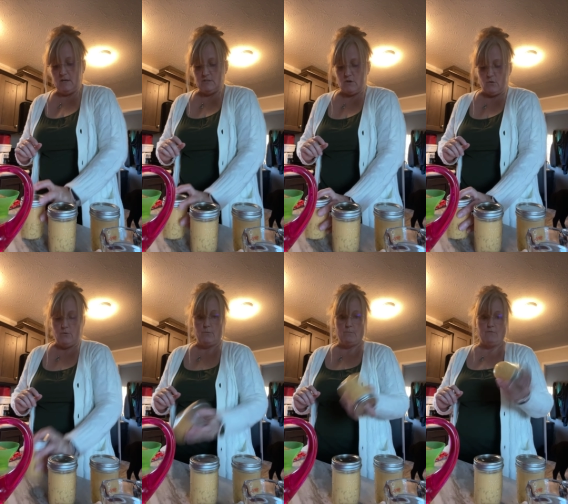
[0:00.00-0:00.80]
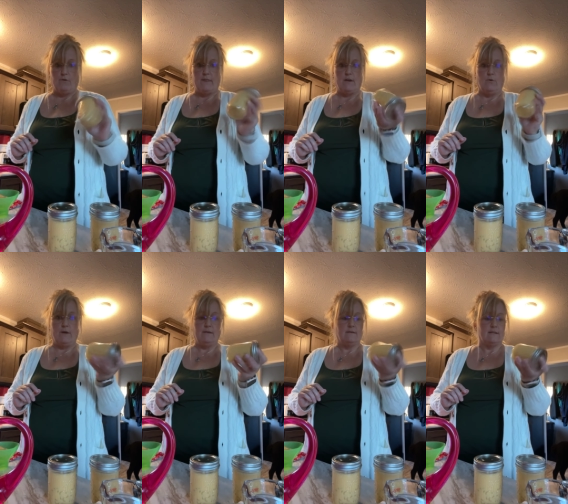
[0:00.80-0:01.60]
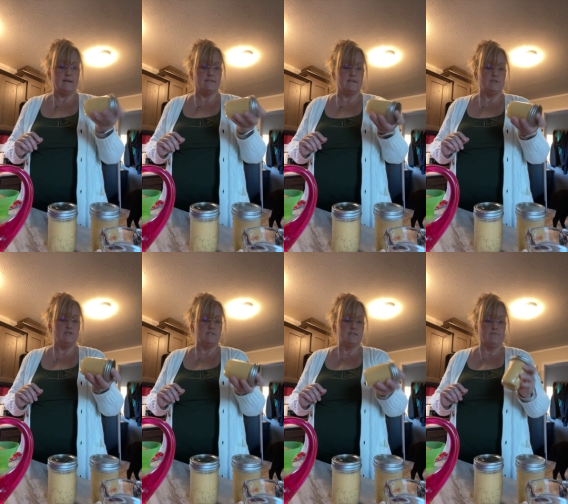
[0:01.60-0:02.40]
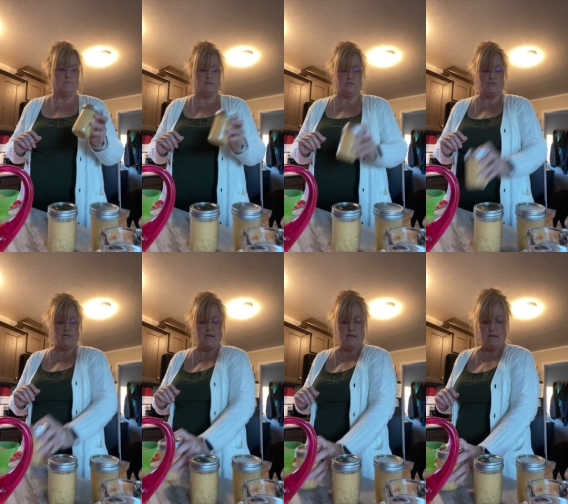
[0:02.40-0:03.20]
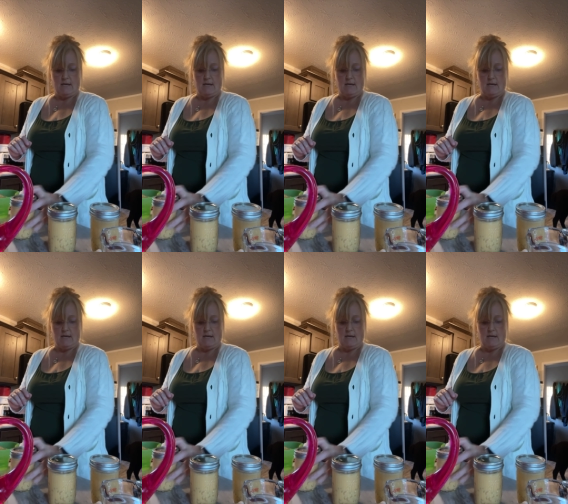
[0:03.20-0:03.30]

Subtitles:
So before they go in, like I said, you just give them a little shake.